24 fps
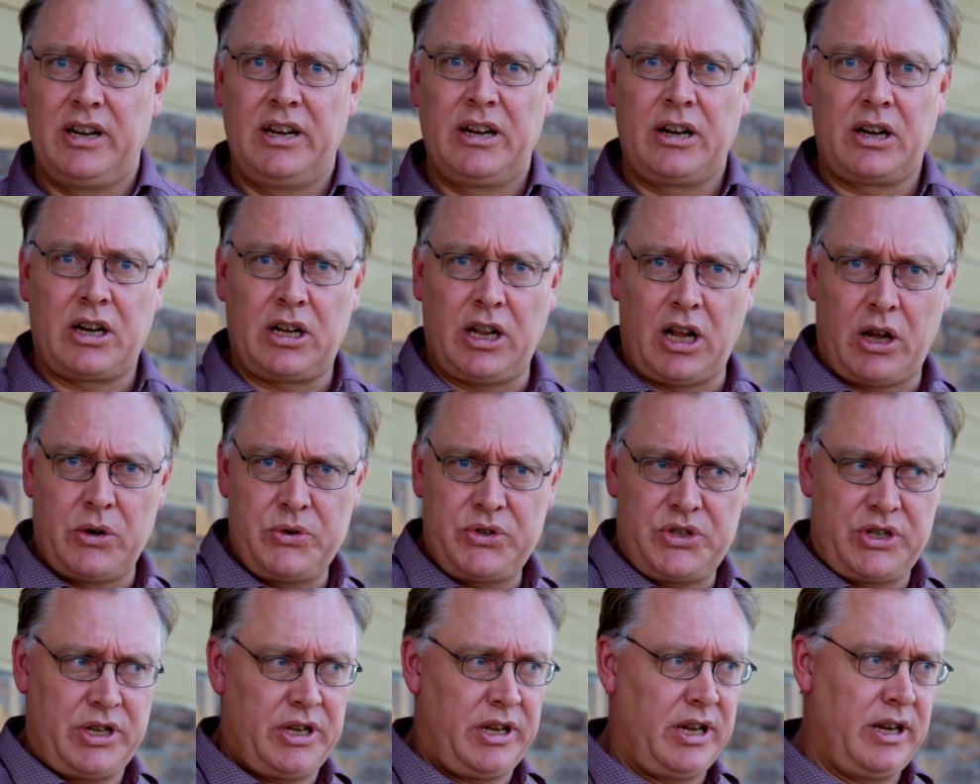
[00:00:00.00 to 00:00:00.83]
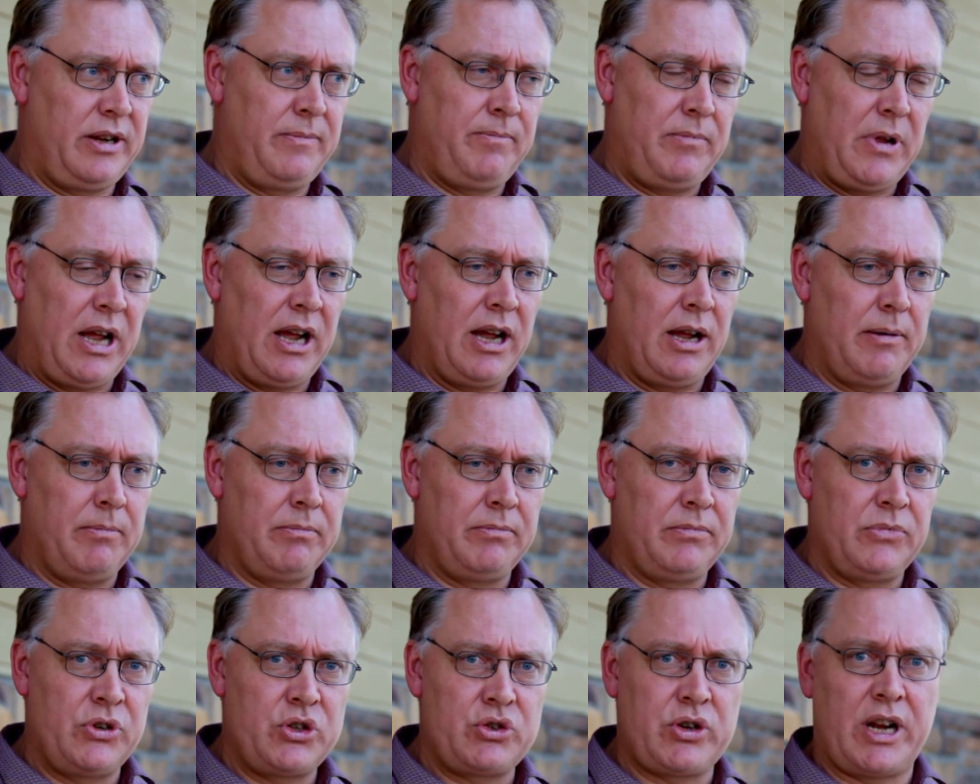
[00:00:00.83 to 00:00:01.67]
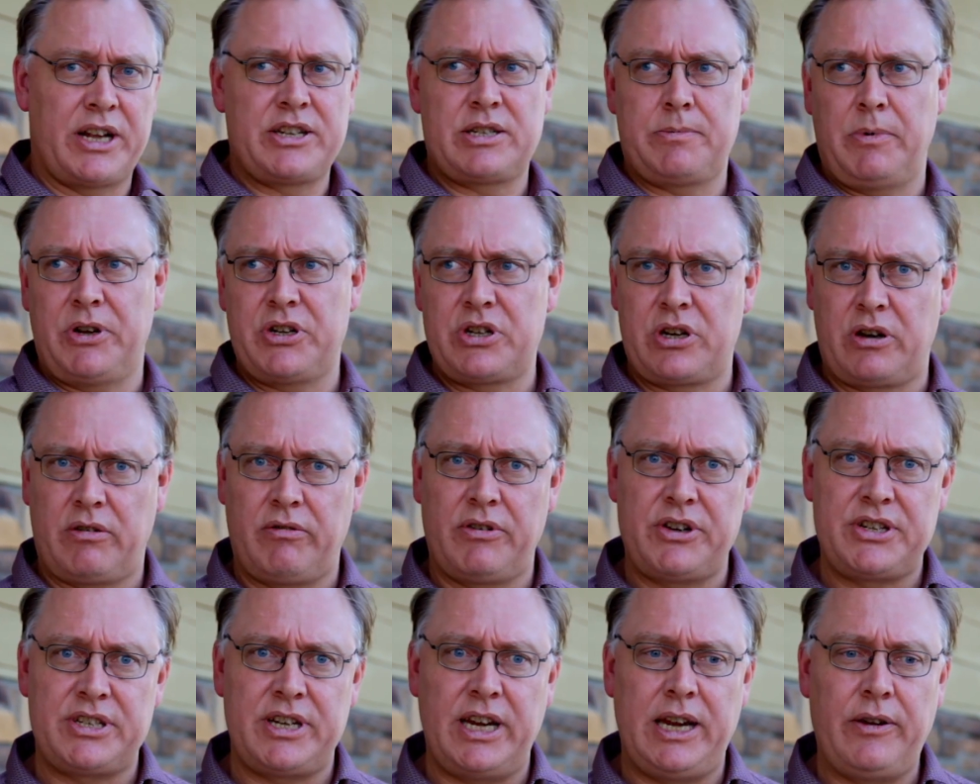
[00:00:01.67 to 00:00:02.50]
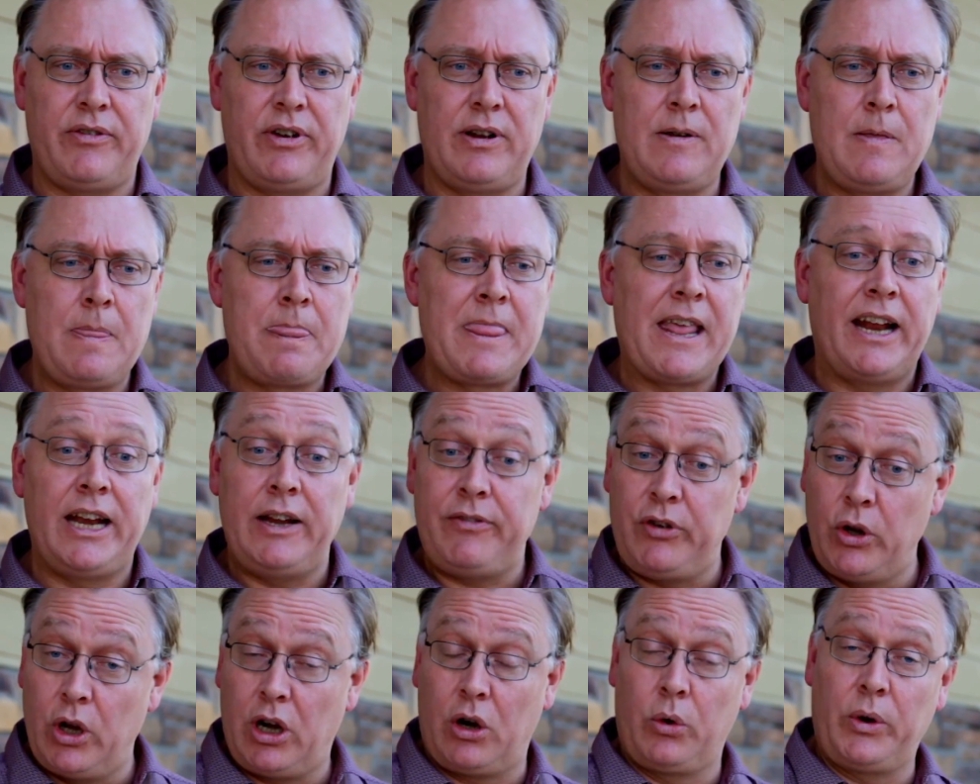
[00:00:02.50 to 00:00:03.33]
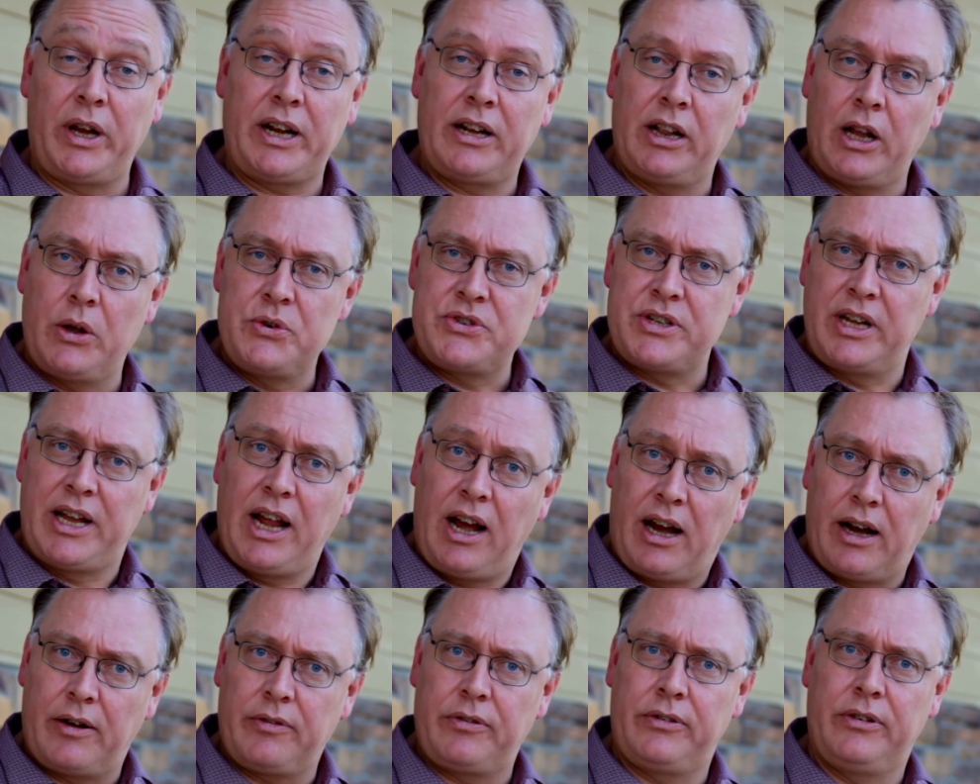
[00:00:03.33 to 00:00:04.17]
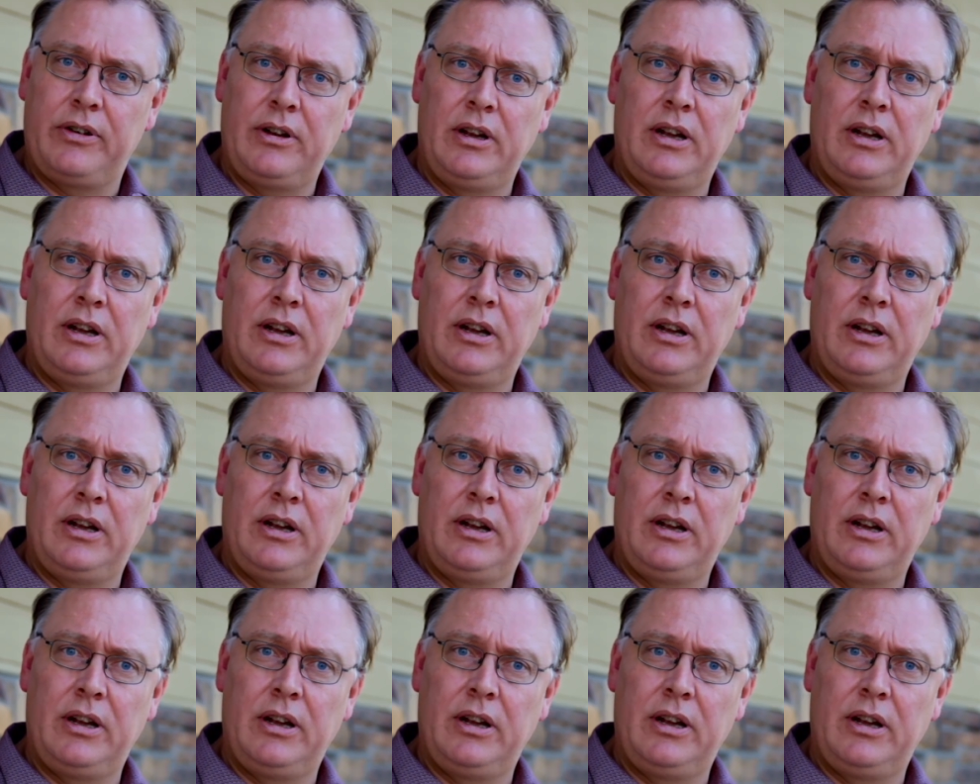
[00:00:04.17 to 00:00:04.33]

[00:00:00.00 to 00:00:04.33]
close to the transmitter and receiver, and if you hold it close enough,